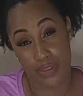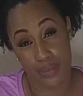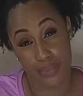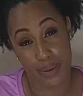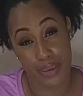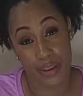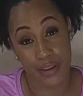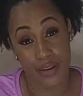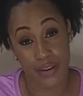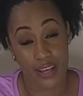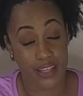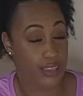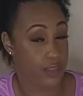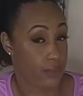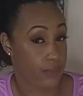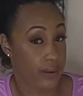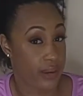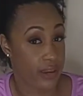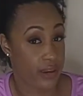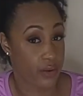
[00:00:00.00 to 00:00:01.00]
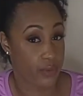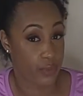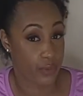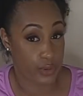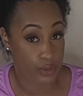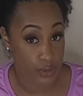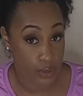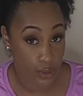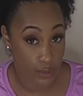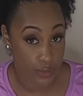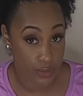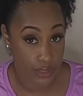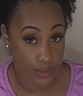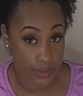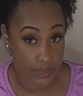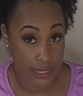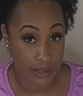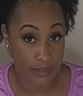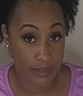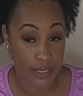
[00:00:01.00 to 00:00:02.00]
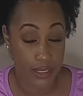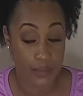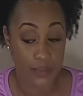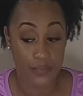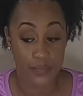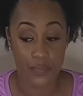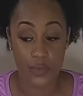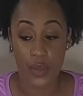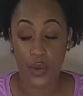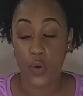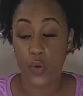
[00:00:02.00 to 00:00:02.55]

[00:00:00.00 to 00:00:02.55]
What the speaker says: with the parent and the parent rolls over the baby,